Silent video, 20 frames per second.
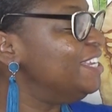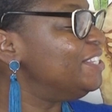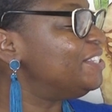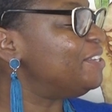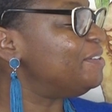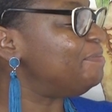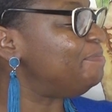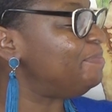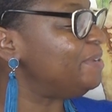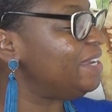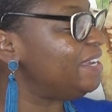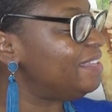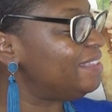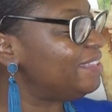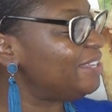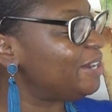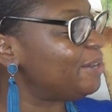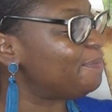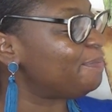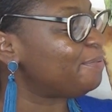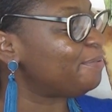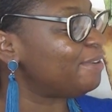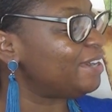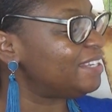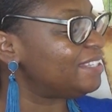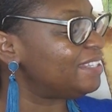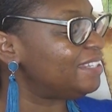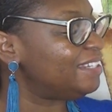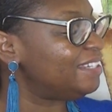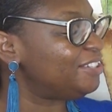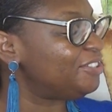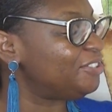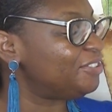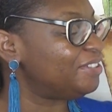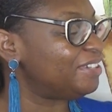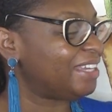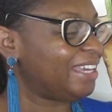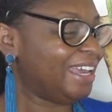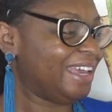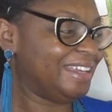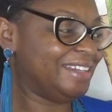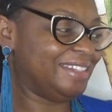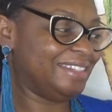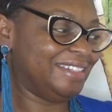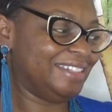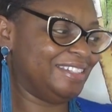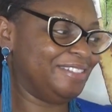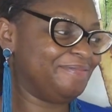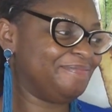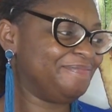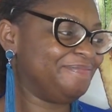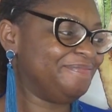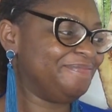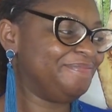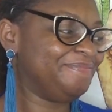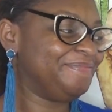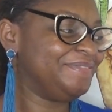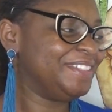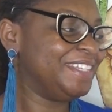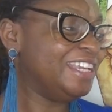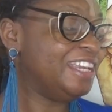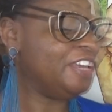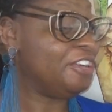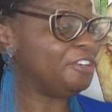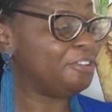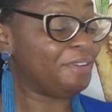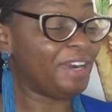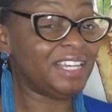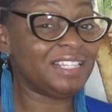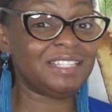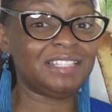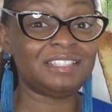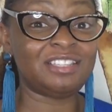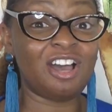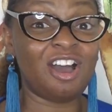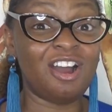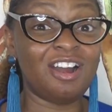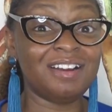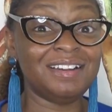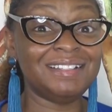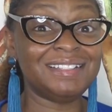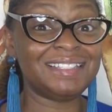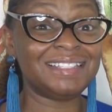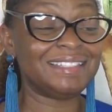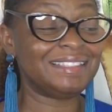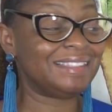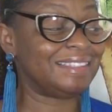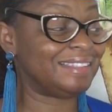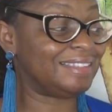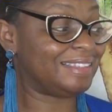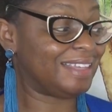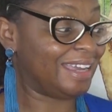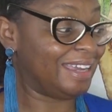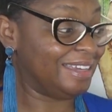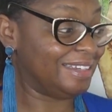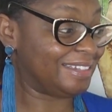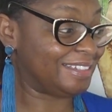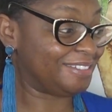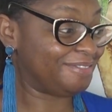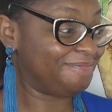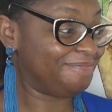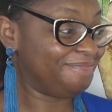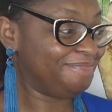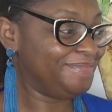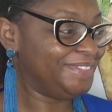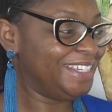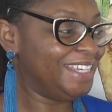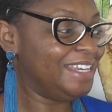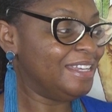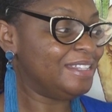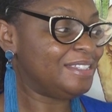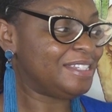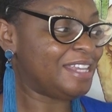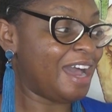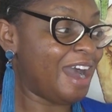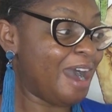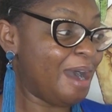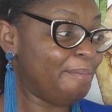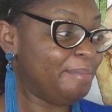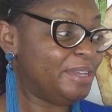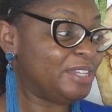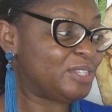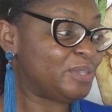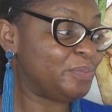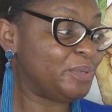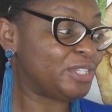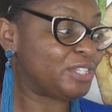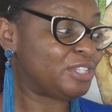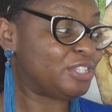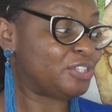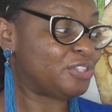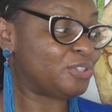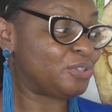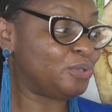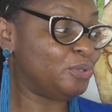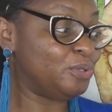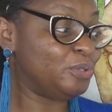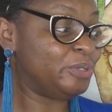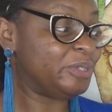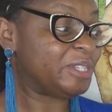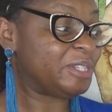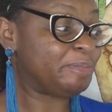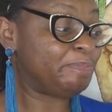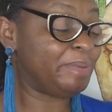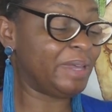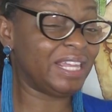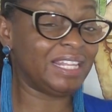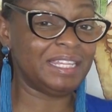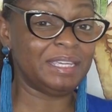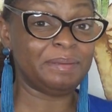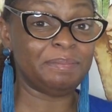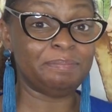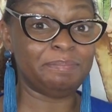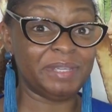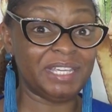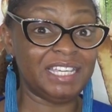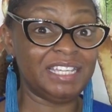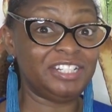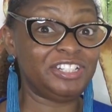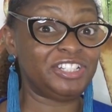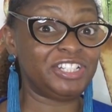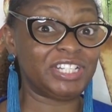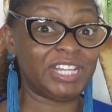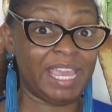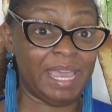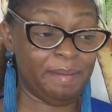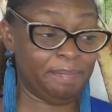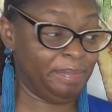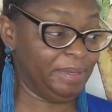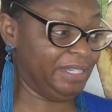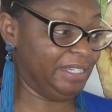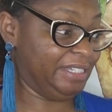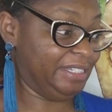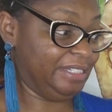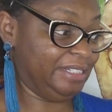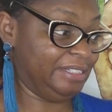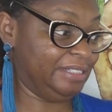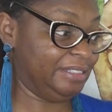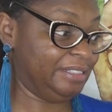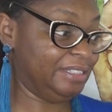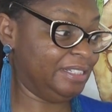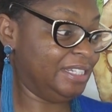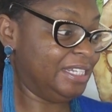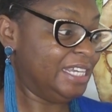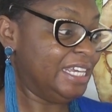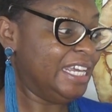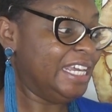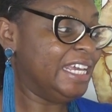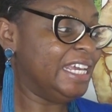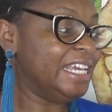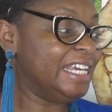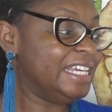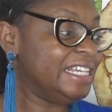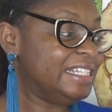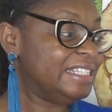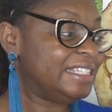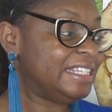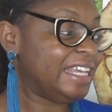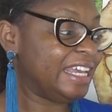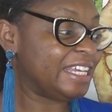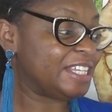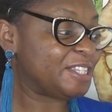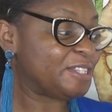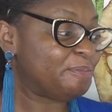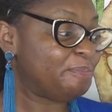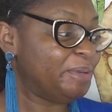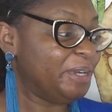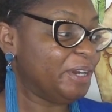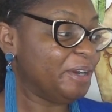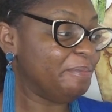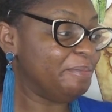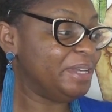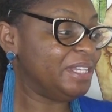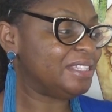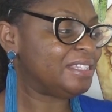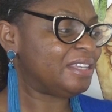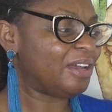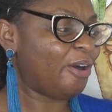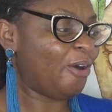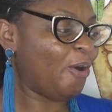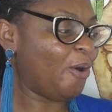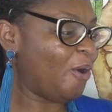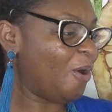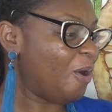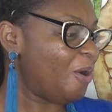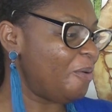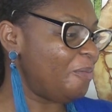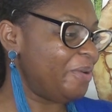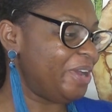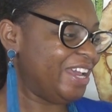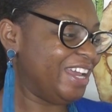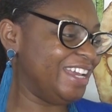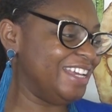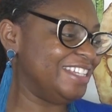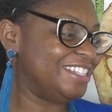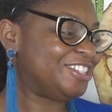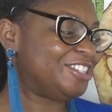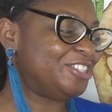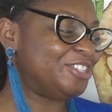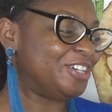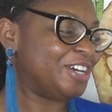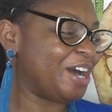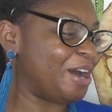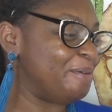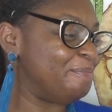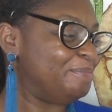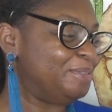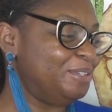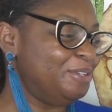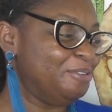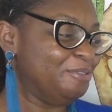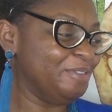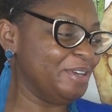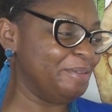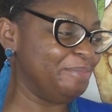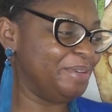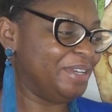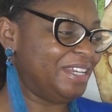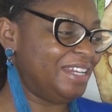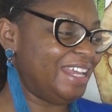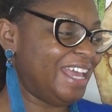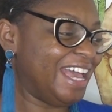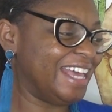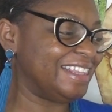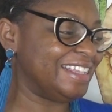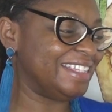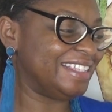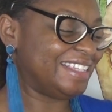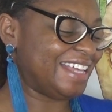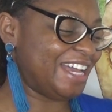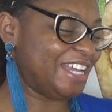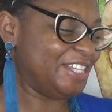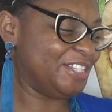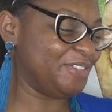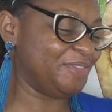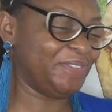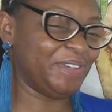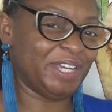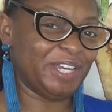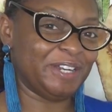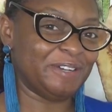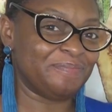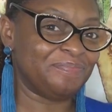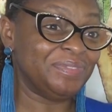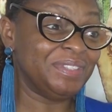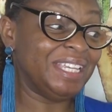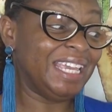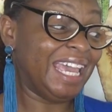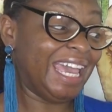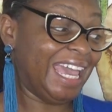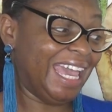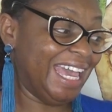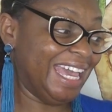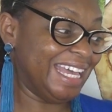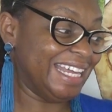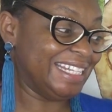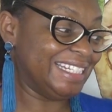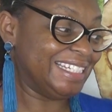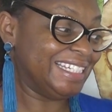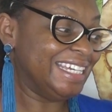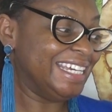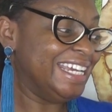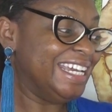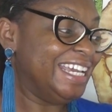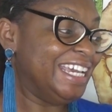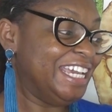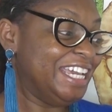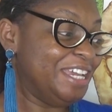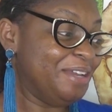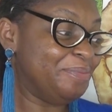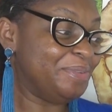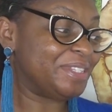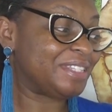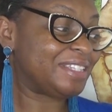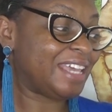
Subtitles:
to be their presidential candidate. Grace's heart sank. Thomas was the school spelling bee champion. His experiments always took a blue ribbon at the science fair, and he was